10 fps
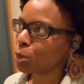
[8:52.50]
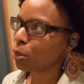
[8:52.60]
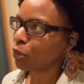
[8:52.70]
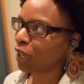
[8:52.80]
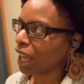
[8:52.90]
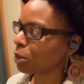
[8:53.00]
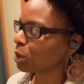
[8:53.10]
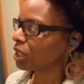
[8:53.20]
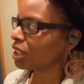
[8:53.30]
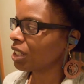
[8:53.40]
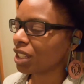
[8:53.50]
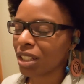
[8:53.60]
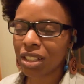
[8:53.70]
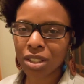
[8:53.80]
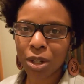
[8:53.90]
fat one
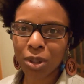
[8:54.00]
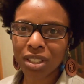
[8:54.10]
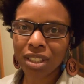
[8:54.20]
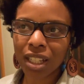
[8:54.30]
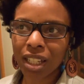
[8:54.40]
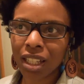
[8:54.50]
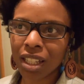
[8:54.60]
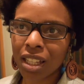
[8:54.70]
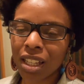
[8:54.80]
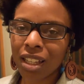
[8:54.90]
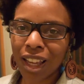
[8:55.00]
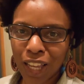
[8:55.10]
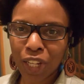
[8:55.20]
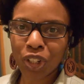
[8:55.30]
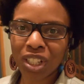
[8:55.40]
is always like
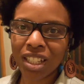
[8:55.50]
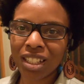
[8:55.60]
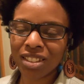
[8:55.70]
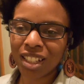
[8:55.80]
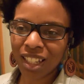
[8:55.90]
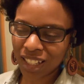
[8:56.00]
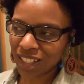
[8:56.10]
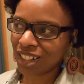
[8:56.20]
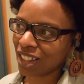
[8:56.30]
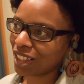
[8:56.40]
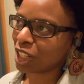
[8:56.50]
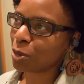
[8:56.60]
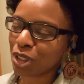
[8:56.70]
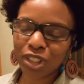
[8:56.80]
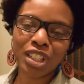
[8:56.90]
angry because they can't eat anything.
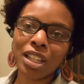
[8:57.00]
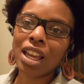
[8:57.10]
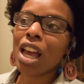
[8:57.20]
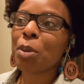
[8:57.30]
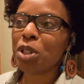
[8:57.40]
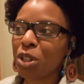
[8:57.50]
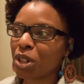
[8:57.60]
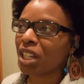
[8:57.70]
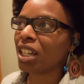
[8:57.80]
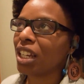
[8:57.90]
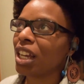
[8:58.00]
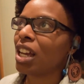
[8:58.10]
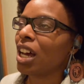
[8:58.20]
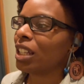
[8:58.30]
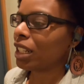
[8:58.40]
But it's good. But anyway,
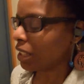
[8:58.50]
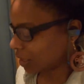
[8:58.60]
a lot of